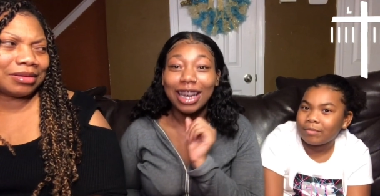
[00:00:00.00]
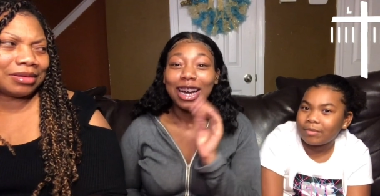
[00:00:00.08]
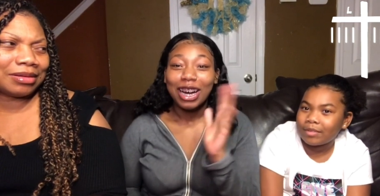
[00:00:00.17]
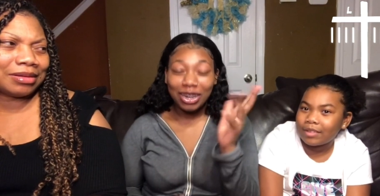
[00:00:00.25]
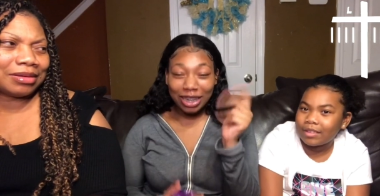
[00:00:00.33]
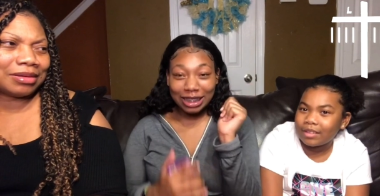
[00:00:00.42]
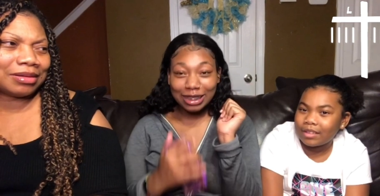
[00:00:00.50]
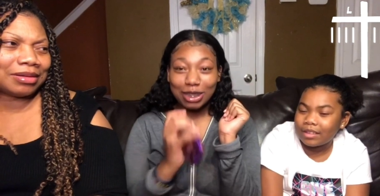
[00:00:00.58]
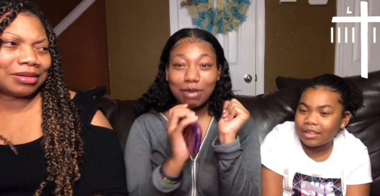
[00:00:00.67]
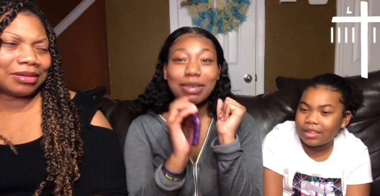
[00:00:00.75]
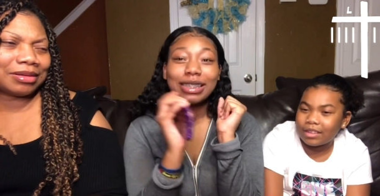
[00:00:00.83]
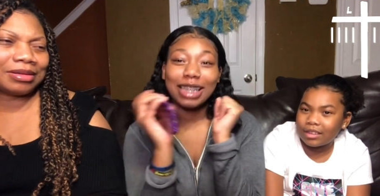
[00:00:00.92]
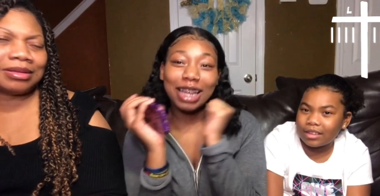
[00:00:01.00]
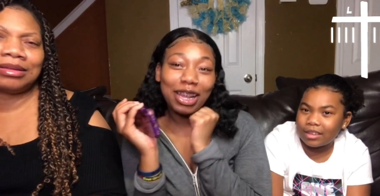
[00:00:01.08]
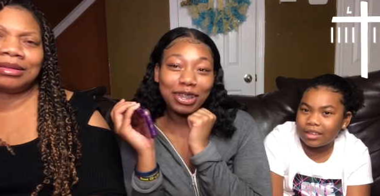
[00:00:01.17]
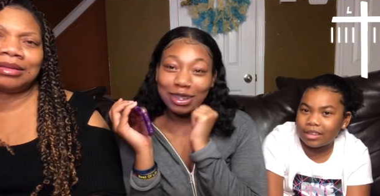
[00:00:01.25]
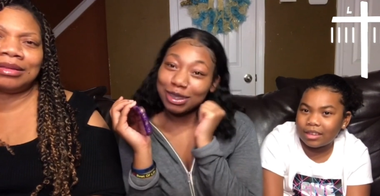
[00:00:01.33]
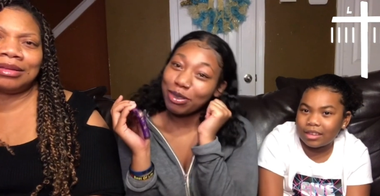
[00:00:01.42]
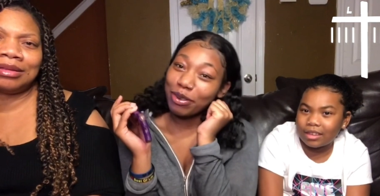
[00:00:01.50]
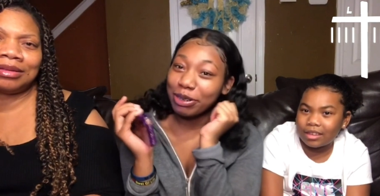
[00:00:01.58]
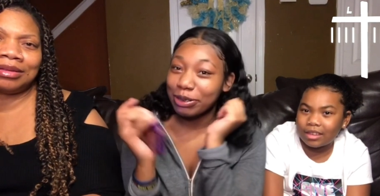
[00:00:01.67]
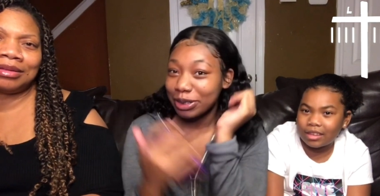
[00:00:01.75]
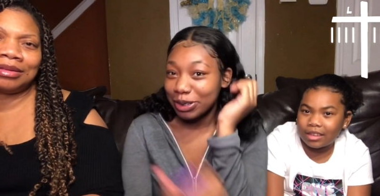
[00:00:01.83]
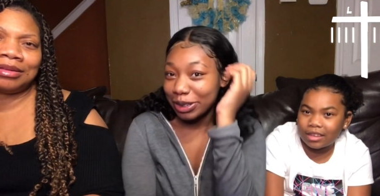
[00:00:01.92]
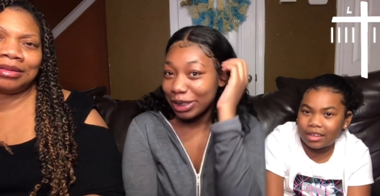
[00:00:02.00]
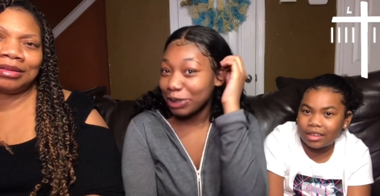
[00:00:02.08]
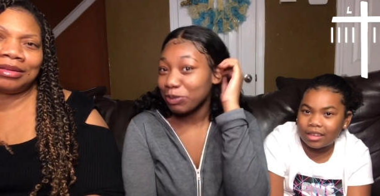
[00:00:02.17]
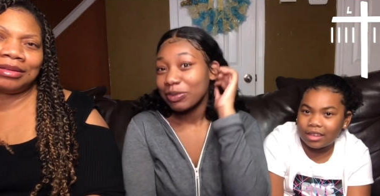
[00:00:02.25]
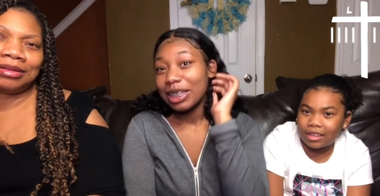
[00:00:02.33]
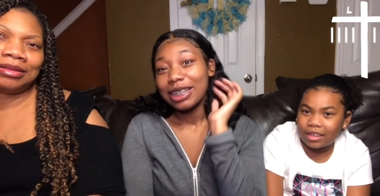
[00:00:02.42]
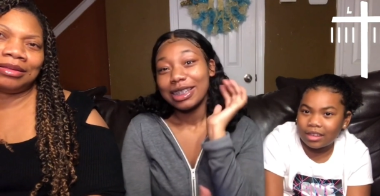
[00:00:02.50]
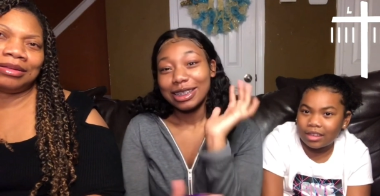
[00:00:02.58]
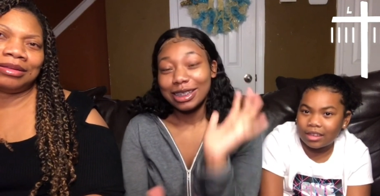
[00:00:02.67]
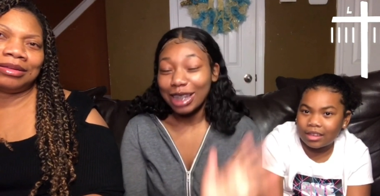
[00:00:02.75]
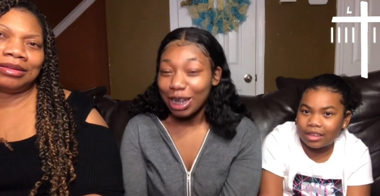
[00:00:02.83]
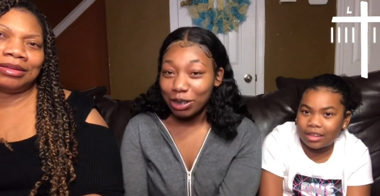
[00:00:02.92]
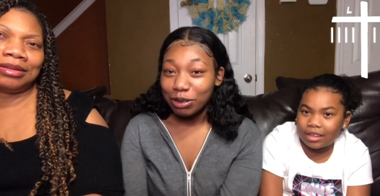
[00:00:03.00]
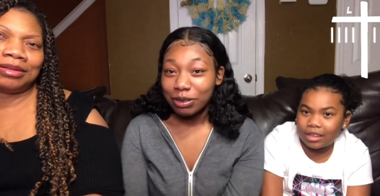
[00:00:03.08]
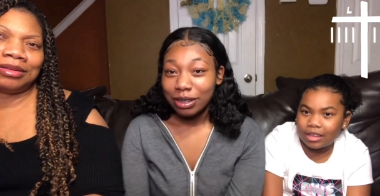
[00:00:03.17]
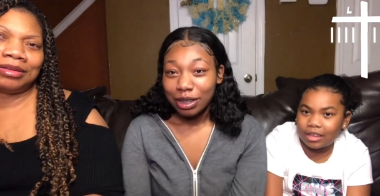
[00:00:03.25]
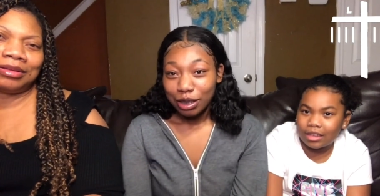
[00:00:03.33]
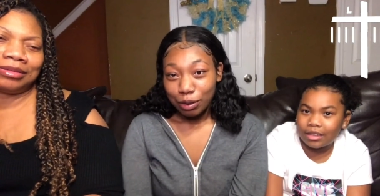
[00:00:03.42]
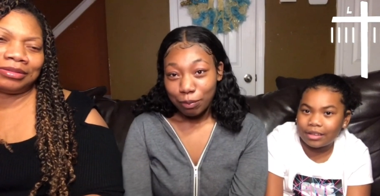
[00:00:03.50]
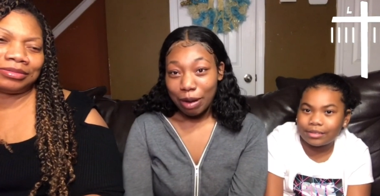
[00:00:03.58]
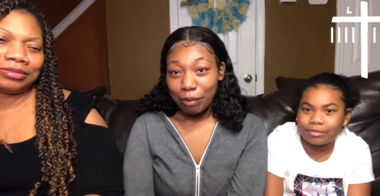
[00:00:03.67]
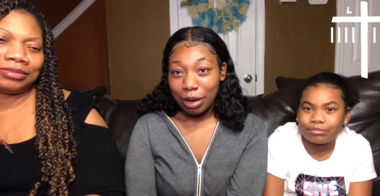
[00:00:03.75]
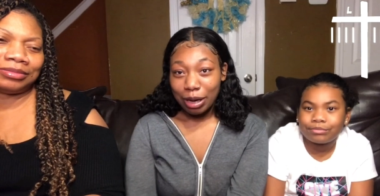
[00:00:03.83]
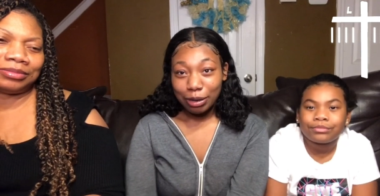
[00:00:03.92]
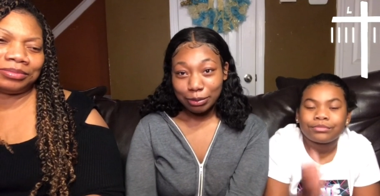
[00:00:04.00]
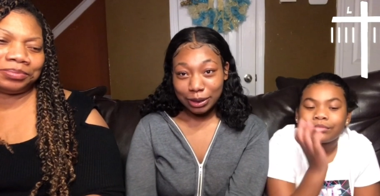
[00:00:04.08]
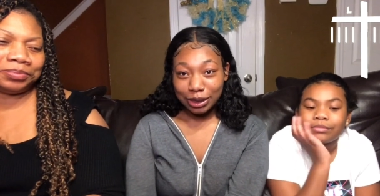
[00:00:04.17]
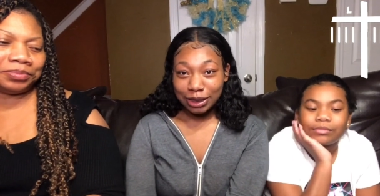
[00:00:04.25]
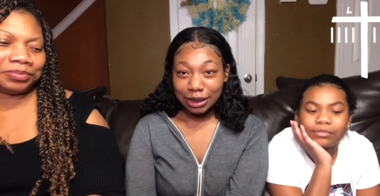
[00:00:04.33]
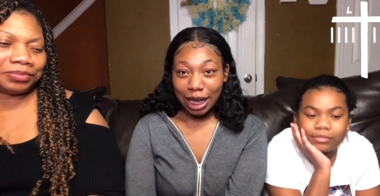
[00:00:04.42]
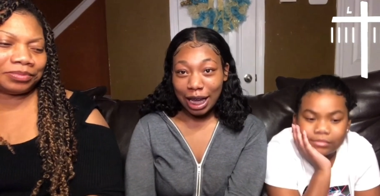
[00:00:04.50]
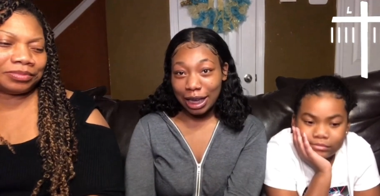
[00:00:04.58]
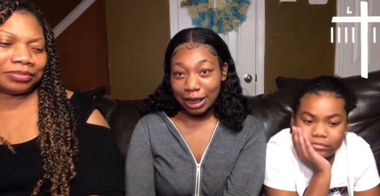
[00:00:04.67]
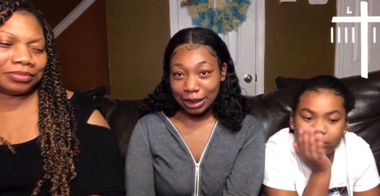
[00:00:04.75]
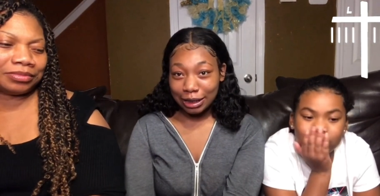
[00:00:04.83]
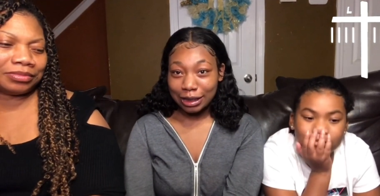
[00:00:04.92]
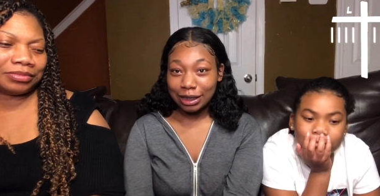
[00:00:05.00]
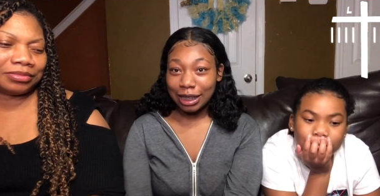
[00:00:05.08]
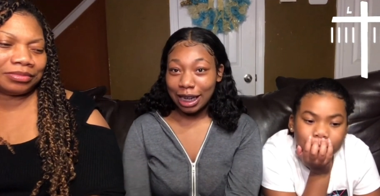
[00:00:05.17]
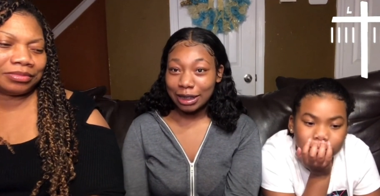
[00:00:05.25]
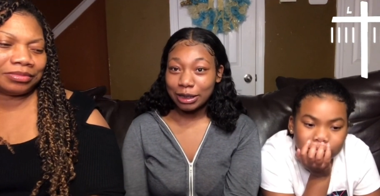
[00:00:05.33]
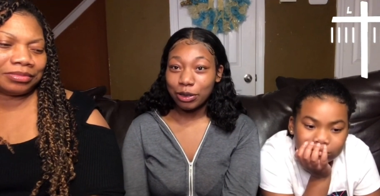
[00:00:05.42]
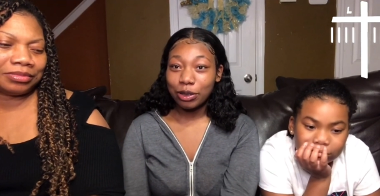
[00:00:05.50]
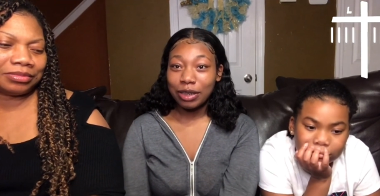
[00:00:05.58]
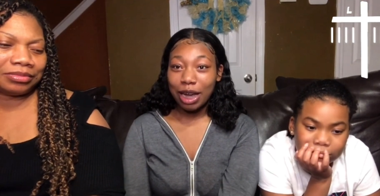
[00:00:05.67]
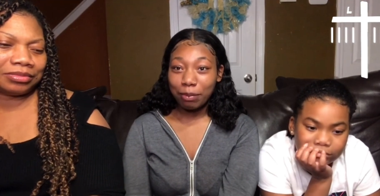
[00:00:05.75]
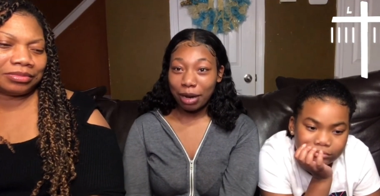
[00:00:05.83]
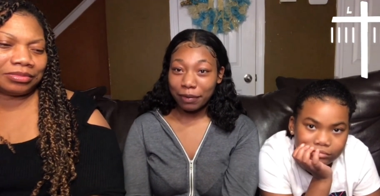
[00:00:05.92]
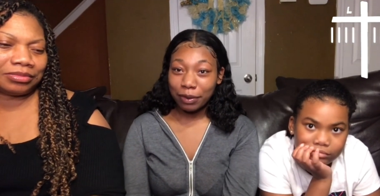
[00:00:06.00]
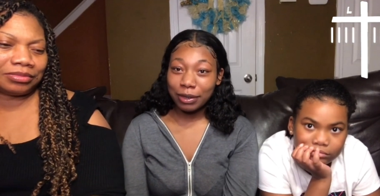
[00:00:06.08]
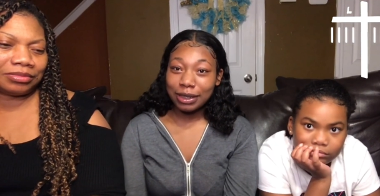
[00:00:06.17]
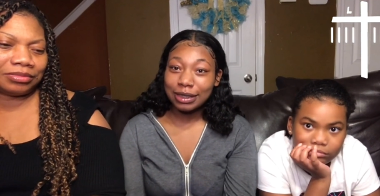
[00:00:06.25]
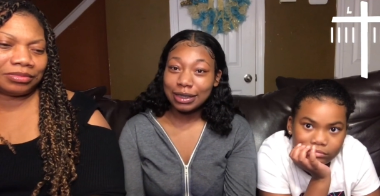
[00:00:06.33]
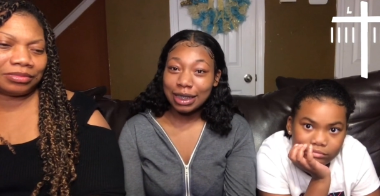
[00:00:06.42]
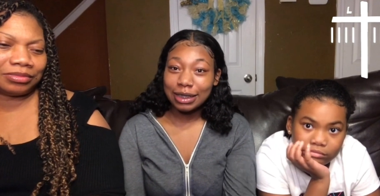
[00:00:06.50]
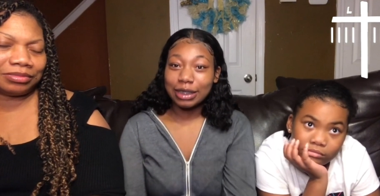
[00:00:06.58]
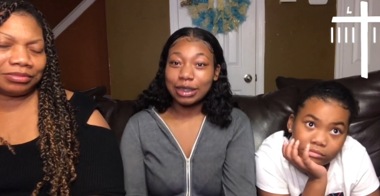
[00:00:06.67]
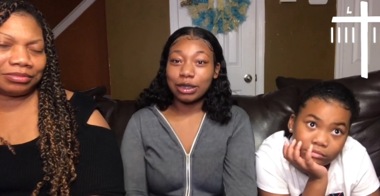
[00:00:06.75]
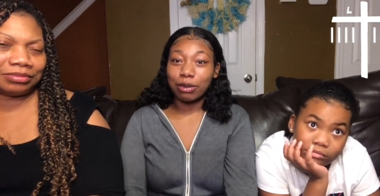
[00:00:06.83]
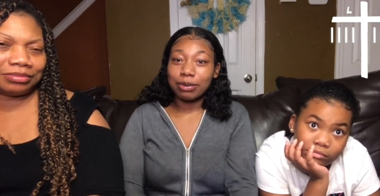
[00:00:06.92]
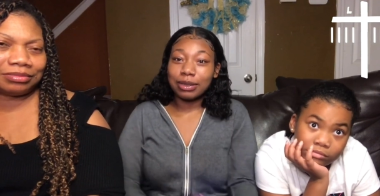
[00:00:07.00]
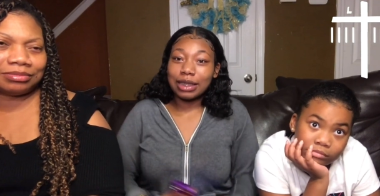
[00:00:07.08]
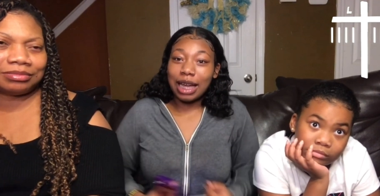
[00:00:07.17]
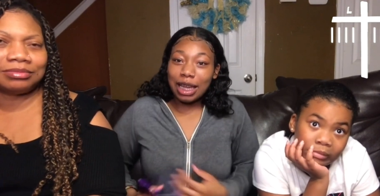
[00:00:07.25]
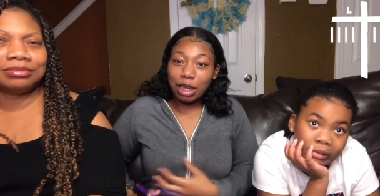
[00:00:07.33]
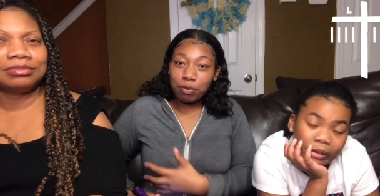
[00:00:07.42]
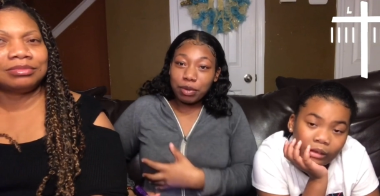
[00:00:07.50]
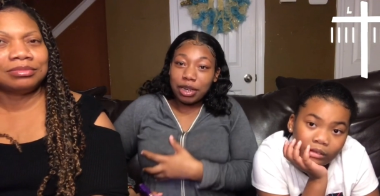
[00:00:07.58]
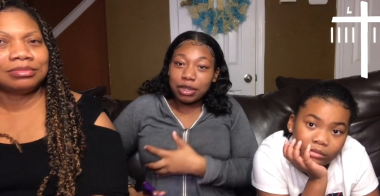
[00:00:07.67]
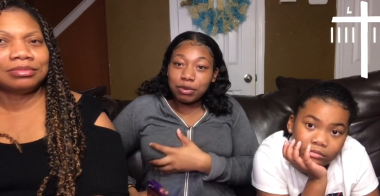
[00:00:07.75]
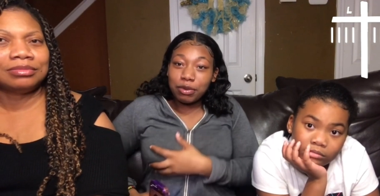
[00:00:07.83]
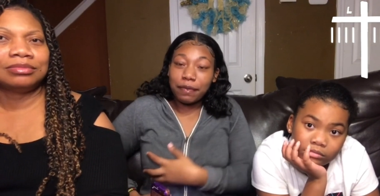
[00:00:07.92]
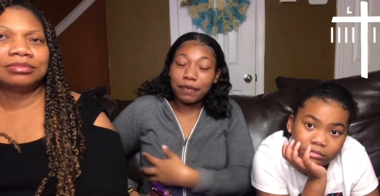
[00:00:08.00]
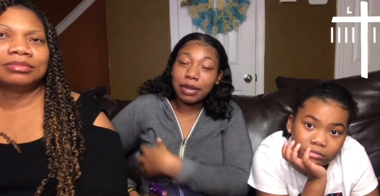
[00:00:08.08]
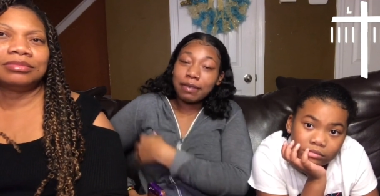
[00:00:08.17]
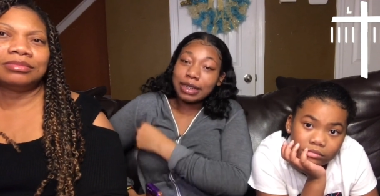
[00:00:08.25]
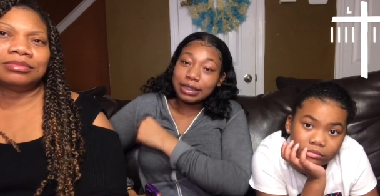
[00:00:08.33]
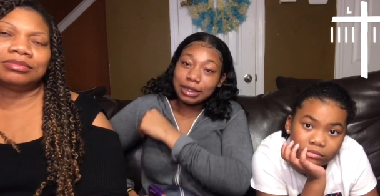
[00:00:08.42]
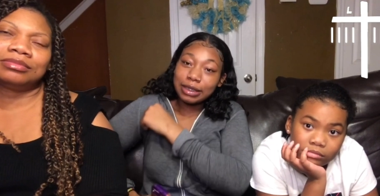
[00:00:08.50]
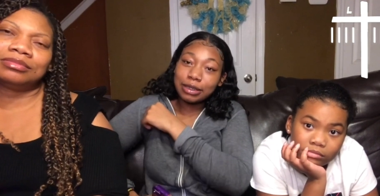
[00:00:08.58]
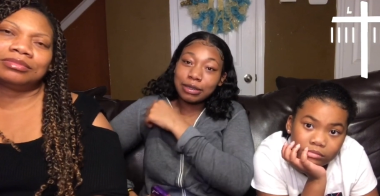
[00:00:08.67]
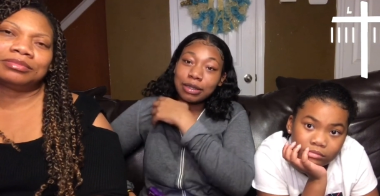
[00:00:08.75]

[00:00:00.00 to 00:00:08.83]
Speaker 1: Okay, so let me tell y'all the story real quick. So, my mom, she's like, got this little nonprofit organization. So, we was like helping her do a fundraiser.